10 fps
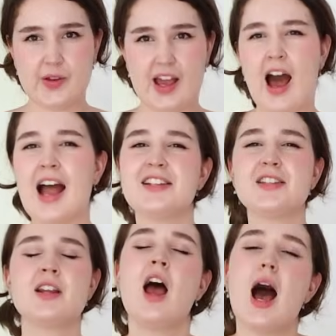yeah, I
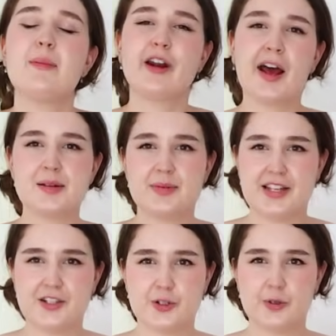just, I'm not one hundred
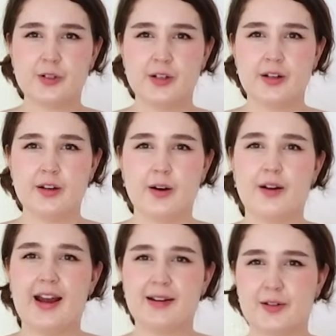percent sure
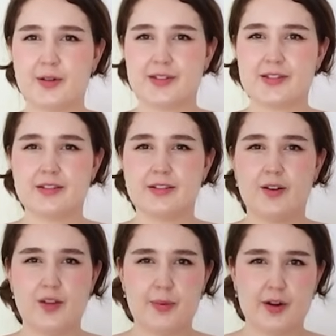on how it looks
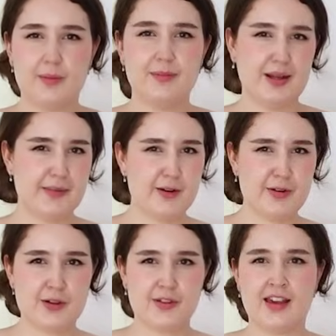on the bottom. Let me know
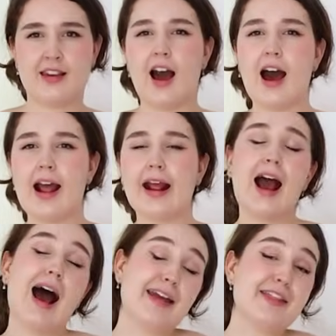what you think.
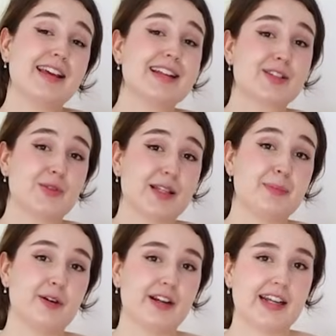I, I think it's really
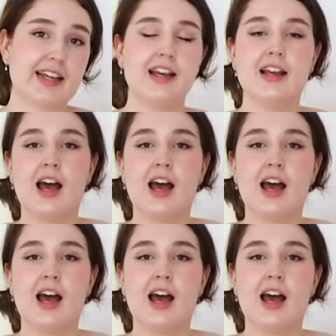pretty.